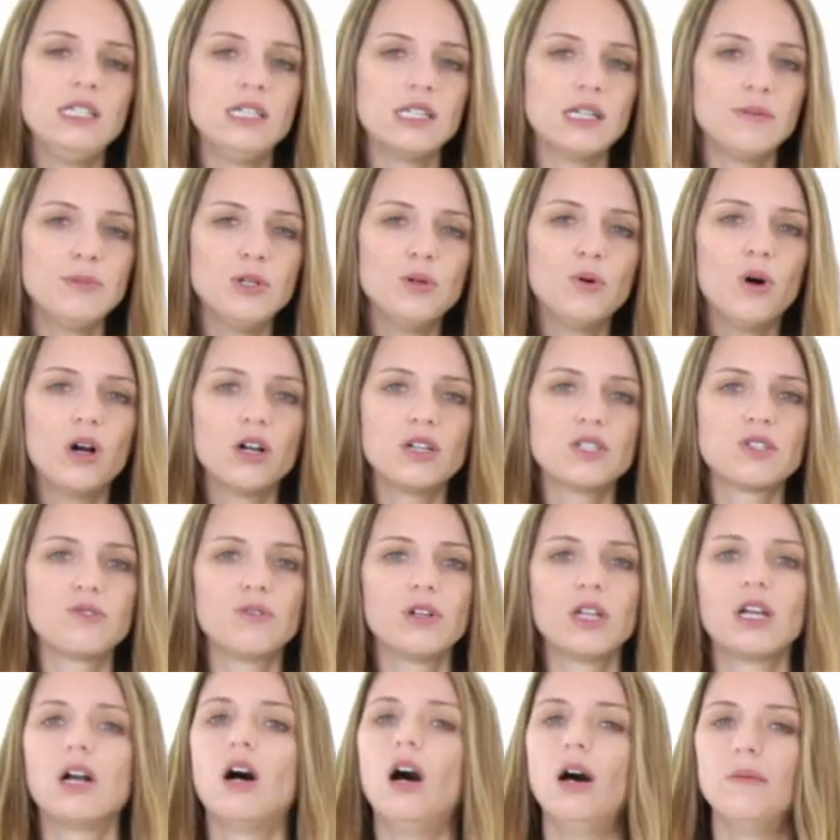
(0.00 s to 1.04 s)
DWR is
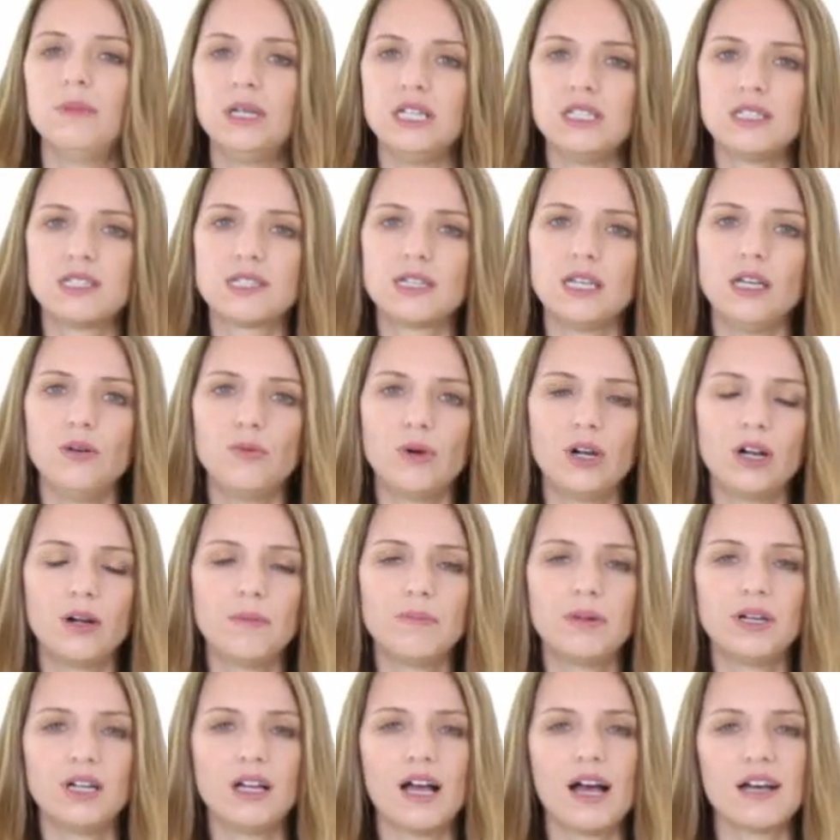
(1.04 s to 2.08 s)
really common in ski wear,
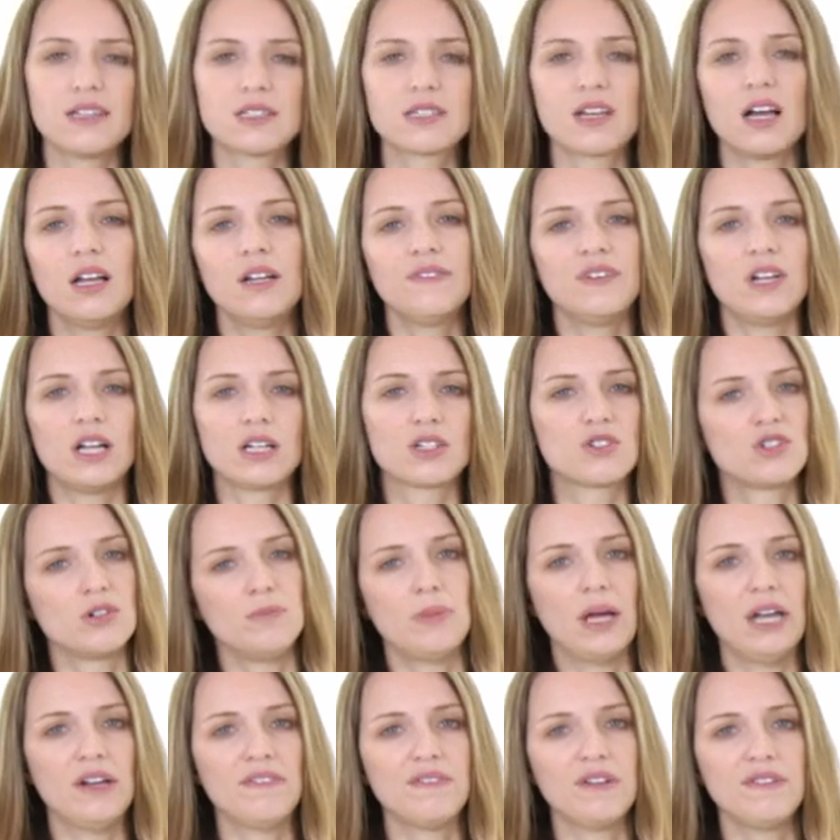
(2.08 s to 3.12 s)
but it has kind of an extra
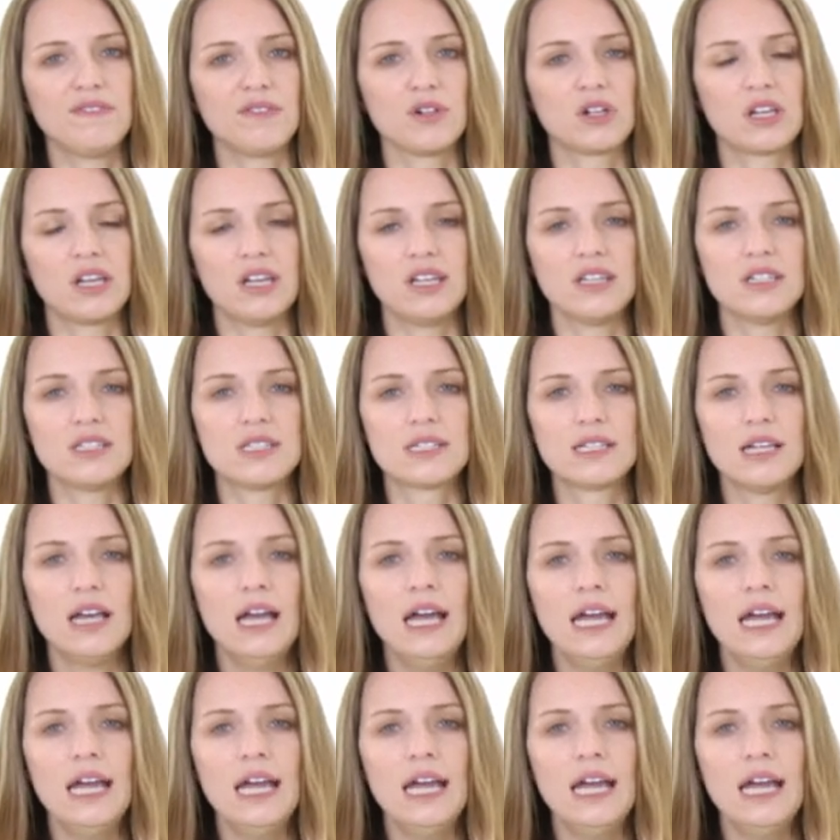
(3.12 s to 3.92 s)
benefit for kids.